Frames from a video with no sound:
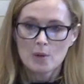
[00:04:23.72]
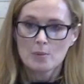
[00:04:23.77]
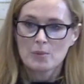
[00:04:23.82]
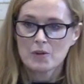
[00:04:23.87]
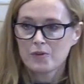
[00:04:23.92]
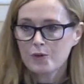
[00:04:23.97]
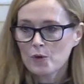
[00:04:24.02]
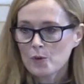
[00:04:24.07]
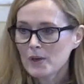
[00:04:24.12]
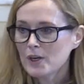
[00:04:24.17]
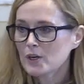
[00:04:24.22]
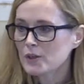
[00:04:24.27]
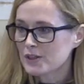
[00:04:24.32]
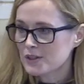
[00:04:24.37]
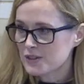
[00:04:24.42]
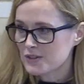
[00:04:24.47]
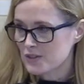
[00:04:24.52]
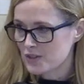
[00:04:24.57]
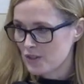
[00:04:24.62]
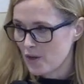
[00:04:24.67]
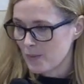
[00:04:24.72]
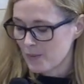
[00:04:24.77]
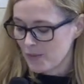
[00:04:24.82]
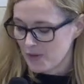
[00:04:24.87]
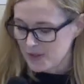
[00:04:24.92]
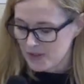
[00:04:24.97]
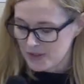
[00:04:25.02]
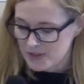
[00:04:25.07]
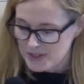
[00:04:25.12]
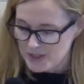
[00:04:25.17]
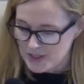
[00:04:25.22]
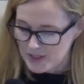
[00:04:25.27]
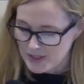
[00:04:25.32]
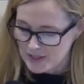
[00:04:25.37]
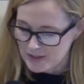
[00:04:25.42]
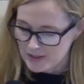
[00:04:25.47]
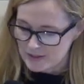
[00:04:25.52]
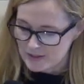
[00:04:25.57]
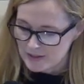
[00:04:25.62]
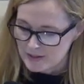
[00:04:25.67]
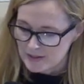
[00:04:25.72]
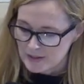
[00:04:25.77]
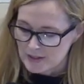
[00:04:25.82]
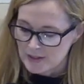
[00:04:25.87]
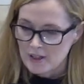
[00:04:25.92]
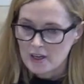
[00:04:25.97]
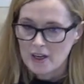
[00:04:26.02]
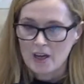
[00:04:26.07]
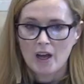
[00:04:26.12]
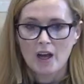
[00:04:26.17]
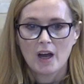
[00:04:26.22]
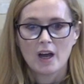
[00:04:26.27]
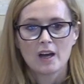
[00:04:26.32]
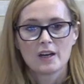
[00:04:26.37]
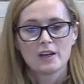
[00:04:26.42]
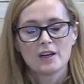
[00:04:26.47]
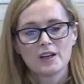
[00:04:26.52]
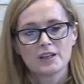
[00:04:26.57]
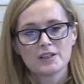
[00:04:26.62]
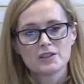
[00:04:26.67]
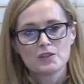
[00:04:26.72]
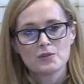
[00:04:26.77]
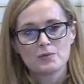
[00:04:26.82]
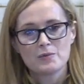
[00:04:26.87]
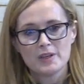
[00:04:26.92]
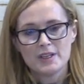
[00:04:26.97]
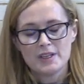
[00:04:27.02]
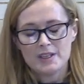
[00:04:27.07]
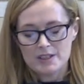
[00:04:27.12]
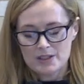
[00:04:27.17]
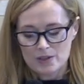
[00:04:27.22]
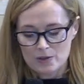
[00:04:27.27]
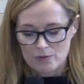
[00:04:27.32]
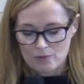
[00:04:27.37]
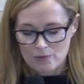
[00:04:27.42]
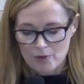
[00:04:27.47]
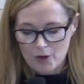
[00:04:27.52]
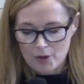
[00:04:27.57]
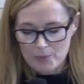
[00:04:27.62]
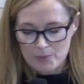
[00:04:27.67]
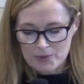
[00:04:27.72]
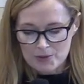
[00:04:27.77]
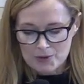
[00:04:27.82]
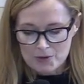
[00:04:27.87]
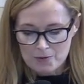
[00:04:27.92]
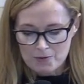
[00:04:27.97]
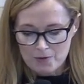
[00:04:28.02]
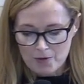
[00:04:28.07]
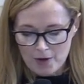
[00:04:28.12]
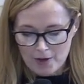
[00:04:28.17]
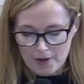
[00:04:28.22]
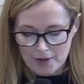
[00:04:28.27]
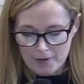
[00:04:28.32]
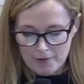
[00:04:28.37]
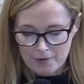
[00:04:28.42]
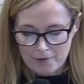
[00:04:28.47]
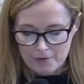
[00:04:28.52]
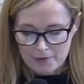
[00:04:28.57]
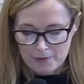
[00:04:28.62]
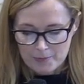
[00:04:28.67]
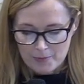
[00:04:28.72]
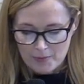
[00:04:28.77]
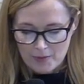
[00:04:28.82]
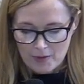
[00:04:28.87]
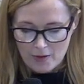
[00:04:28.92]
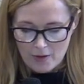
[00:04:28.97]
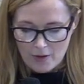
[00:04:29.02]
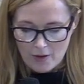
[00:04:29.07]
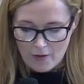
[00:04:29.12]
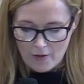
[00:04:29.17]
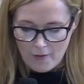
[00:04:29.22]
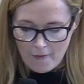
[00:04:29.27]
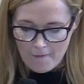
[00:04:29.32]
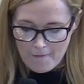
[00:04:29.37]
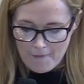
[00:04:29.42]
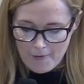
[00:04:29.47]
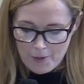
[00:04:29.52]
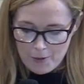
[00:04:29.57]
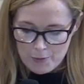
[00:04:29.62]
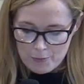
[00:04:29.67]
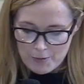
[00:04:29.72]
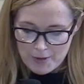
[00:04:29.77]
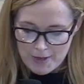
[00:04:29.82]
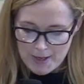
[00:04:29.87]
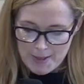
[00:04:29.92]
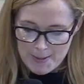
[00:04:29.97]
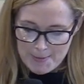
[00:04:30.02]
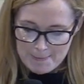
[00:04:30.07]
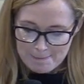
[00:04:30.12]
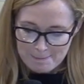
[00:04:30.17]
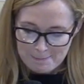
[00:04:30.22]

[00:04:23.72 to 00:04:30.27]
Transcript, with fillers: Before we look at Psalm 13, I'd like to read Romans 5 3.